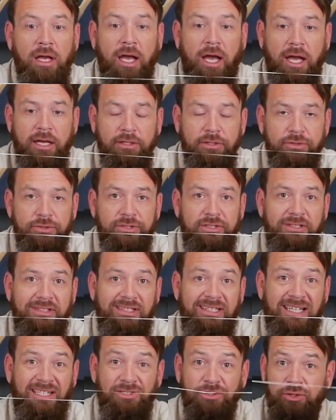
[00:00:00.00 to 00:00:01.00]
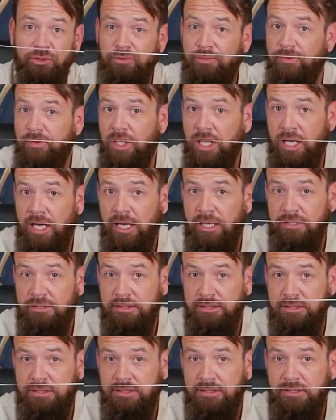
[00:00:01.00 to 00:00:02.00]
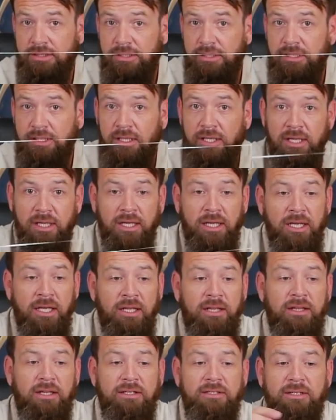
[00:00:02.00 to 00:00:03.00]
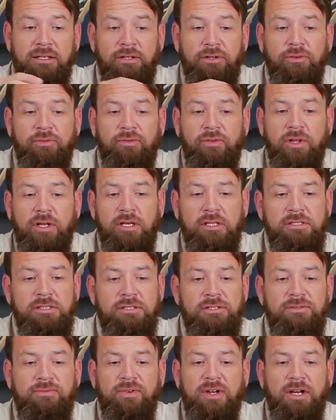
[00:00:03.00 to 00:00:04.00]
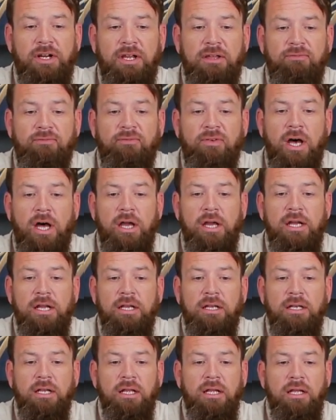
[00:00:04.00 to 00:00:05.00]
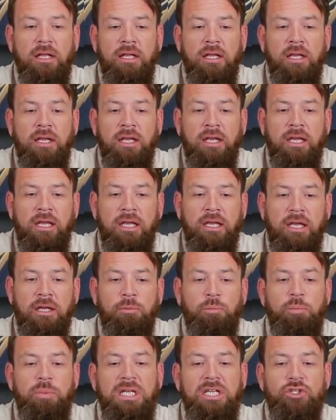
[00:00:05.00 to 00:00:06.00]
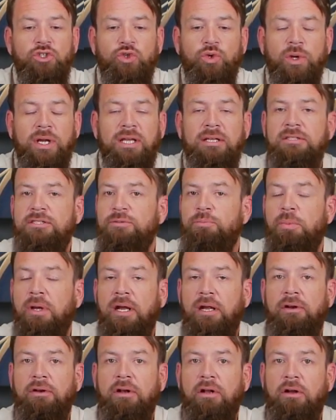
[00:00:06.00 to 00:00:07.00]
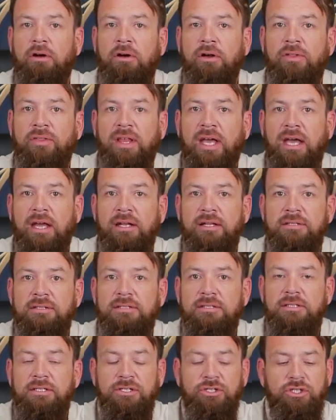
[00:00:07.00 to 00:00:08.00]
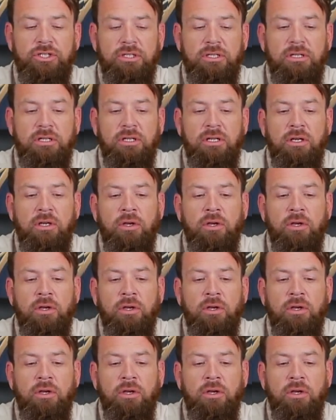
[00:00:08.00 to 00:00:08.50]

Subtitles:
I use dental floss. The dental floss is very fine. It can be transparent on that incision.